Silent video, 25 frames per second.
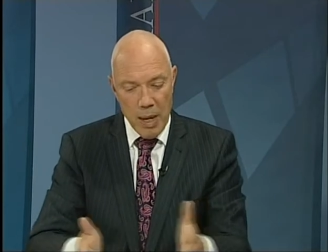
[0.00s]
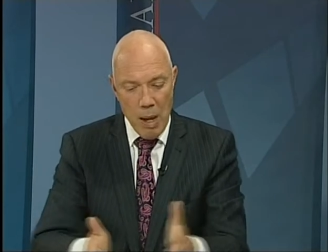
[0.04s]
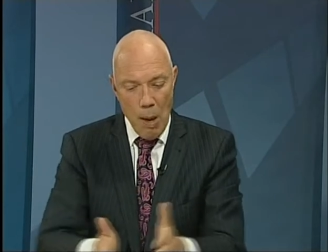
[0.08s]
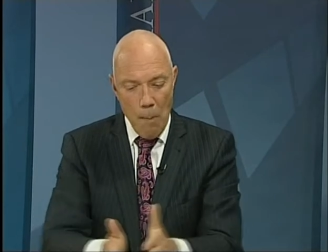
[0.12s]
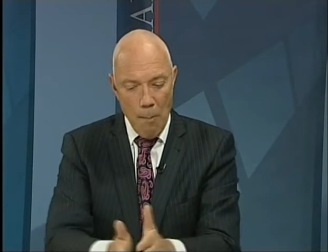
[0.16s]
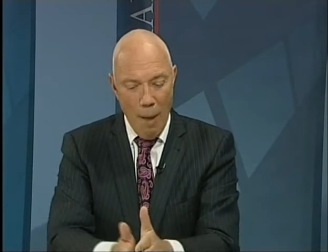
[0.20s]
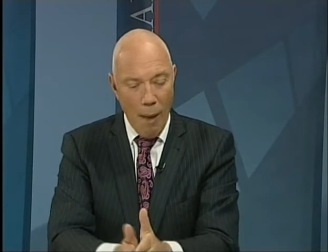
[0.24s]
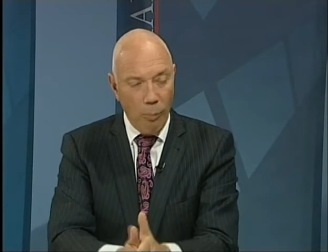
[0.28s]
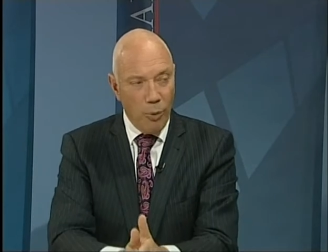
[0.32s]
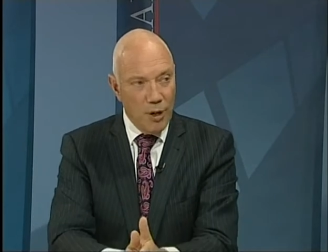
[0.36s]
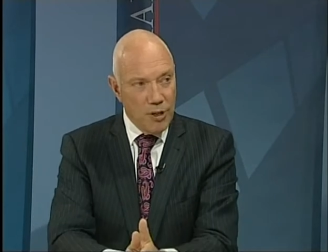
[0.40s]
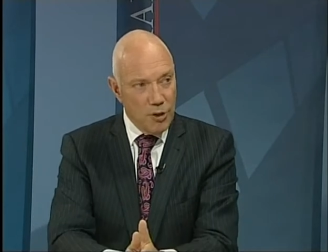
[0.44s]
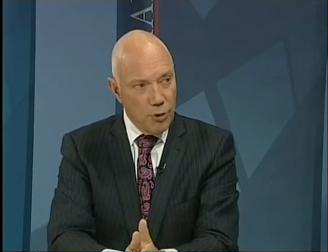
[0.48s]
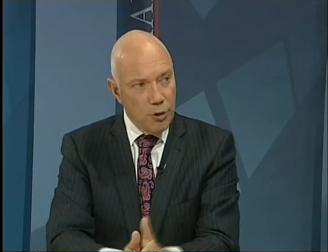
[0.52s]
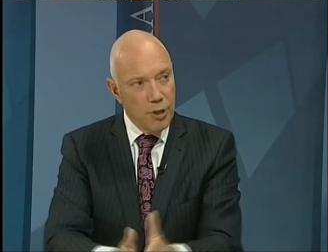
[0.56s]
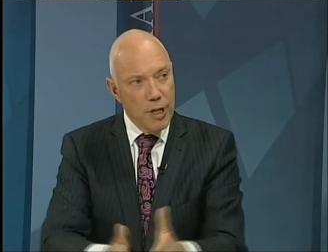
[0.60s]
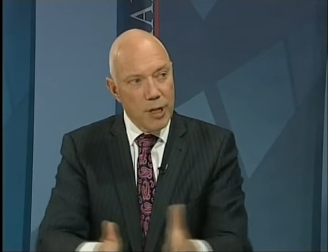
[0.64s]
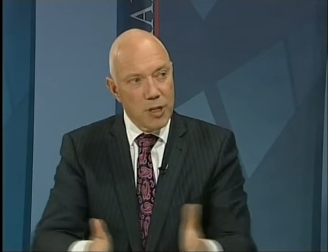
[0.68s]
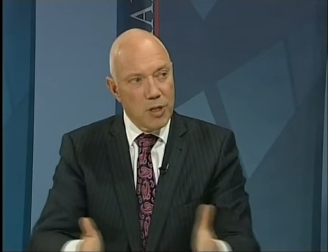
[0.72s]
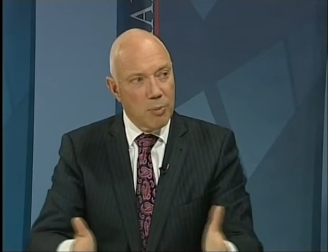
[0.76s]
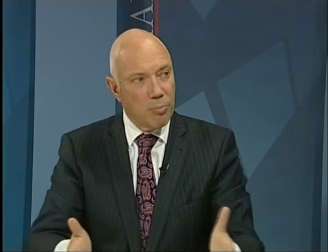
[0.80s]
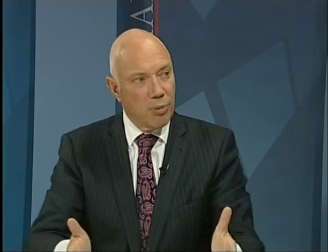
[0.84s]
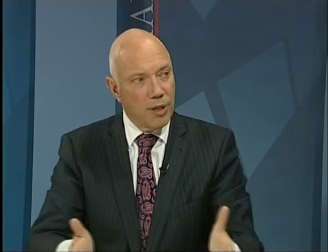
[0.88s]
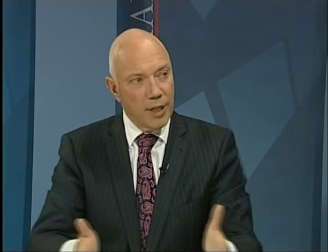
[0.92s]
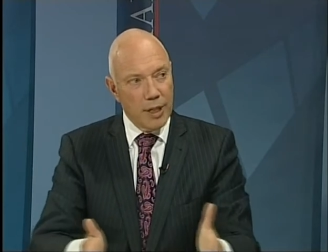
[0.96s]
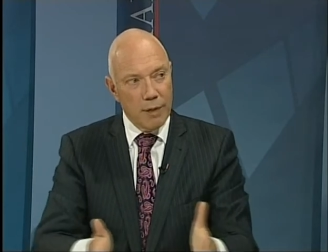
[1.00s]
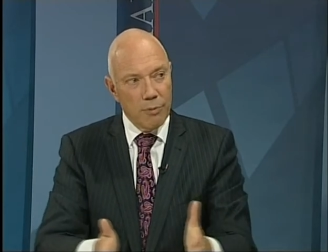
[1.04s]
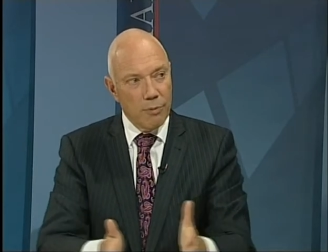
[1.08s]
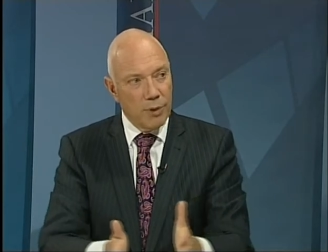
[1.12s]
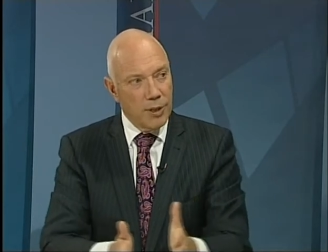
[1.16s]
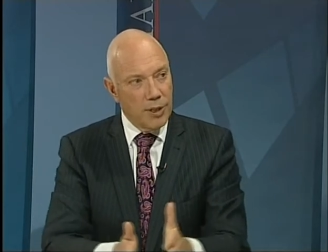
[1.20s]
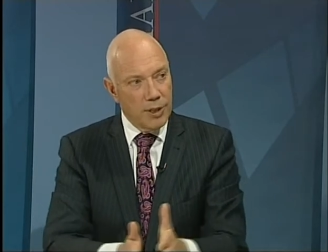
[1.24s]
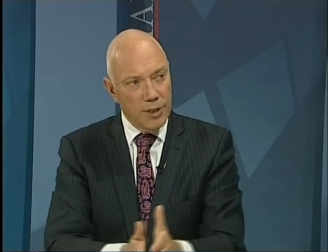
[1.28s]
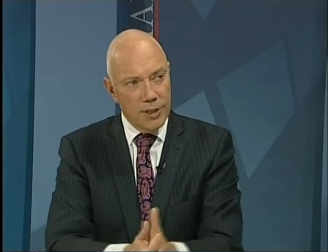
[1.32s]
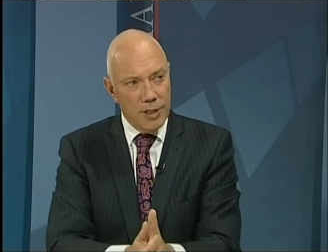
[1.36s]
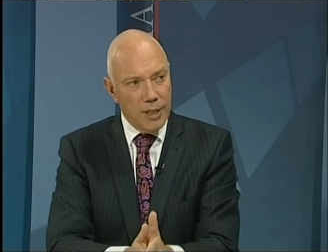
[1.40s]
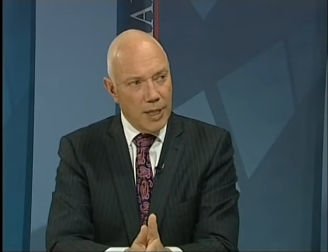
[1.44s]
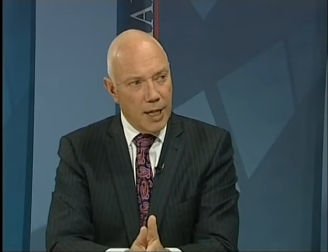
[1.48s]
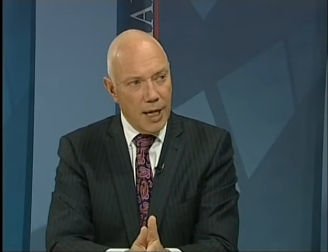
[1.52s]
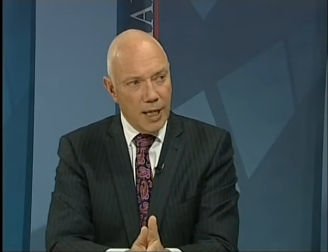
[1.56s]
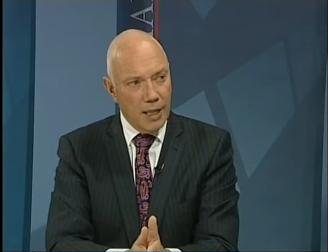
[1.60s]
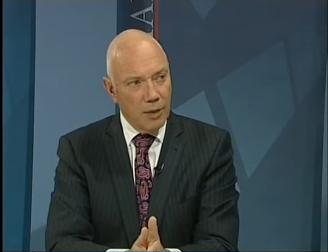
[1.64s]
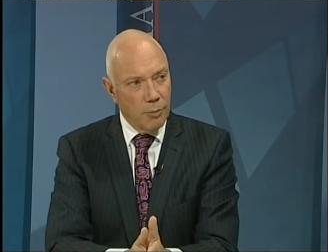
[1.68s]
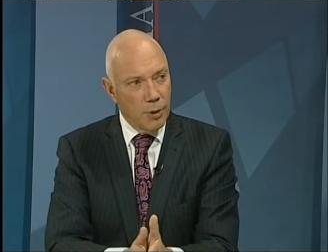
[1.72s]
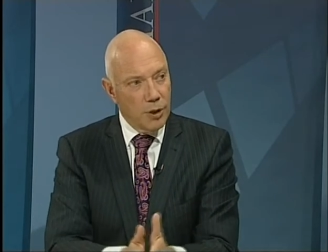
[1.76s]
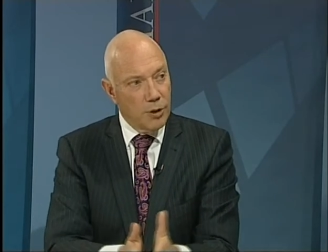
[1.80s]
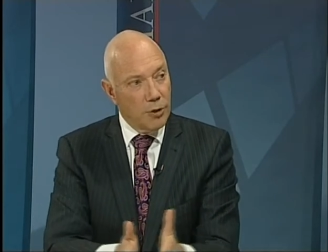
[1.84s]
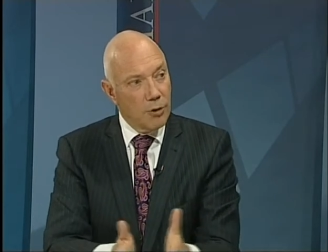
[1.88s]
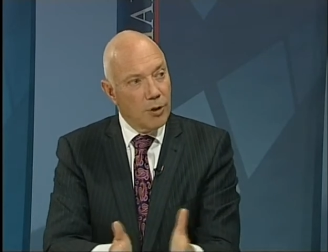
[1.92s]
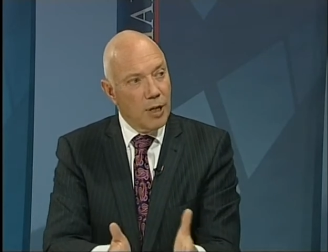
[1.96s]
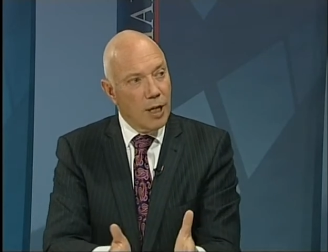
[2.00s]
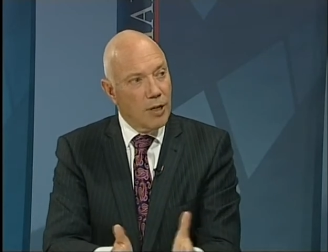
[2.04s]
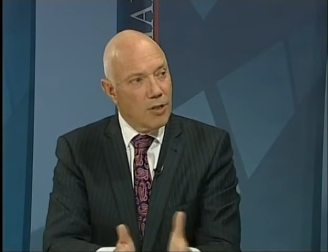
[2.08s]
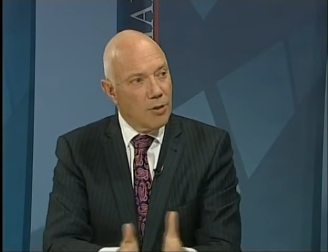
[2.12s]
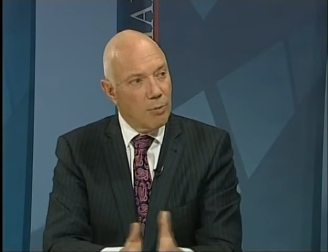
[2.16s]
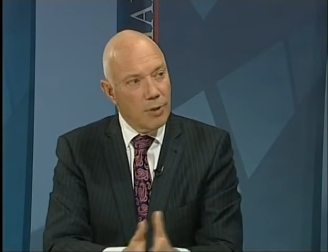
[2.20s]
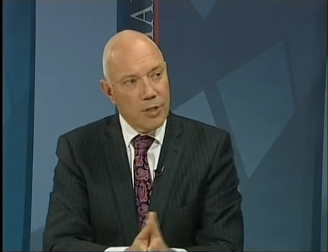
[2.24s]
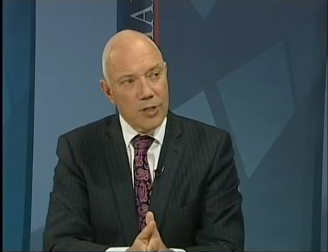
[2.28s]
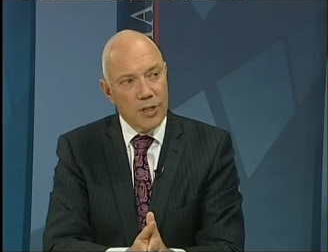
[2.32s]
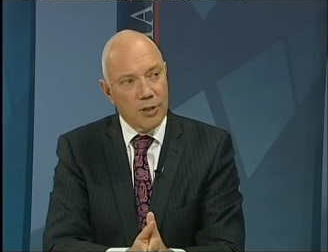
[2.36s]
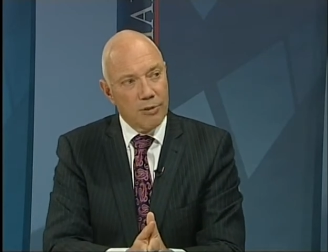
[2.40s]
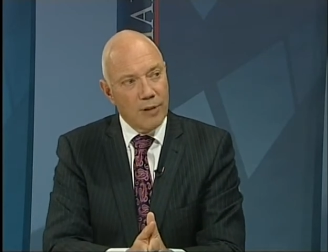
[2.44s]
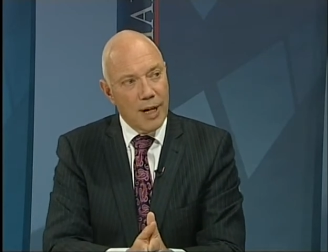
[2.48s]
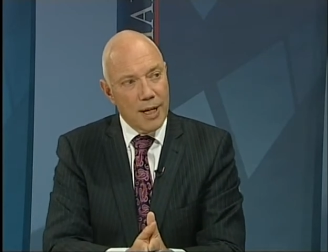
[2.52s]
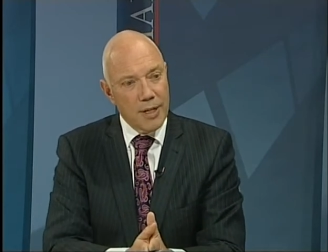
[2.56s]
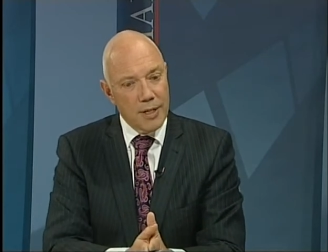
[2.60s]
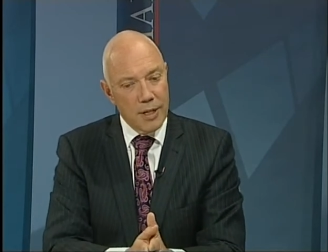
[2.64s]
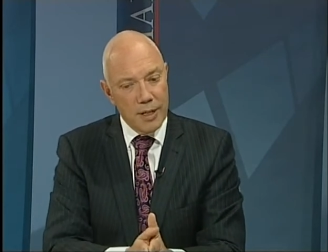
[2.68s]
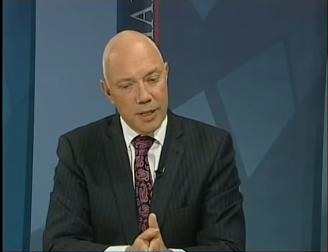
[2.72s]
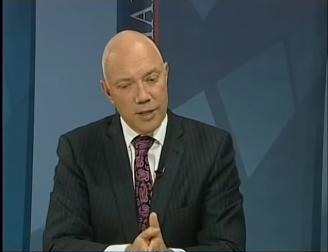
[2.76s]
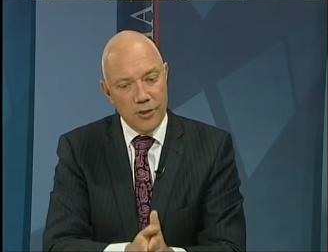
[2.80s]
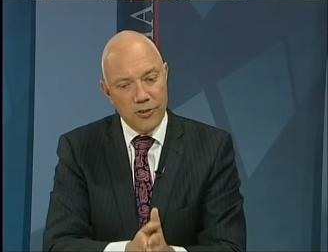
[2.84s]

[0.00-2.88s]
But we do need to bring it together. We do need to integrate it.